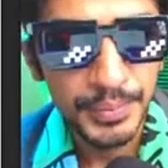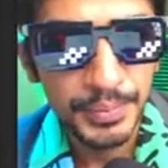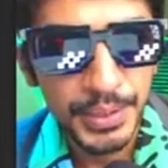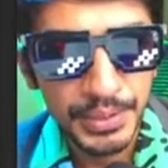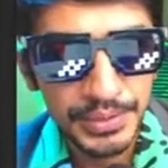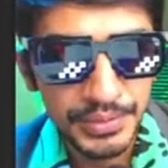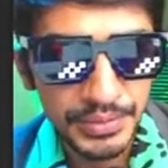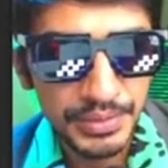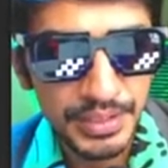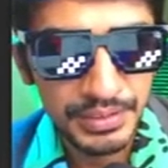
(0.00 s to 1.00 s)

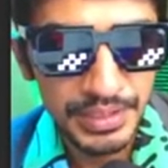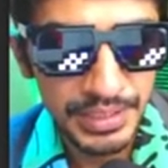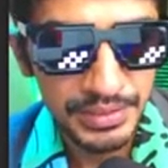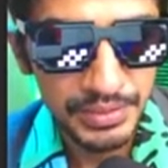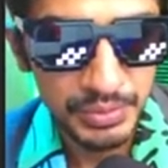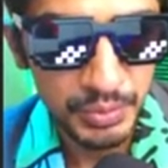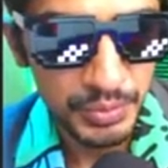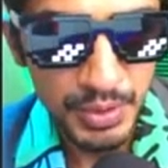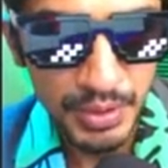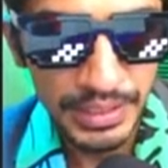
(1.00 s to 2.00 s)
because this thing is too
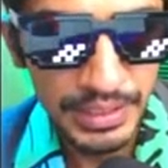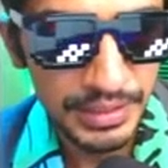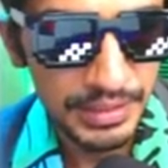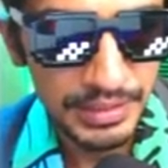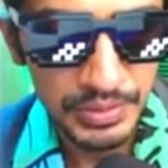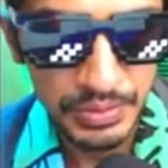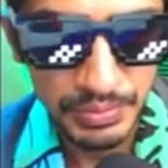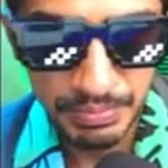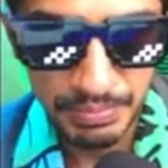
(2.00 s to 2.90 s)
small, then it's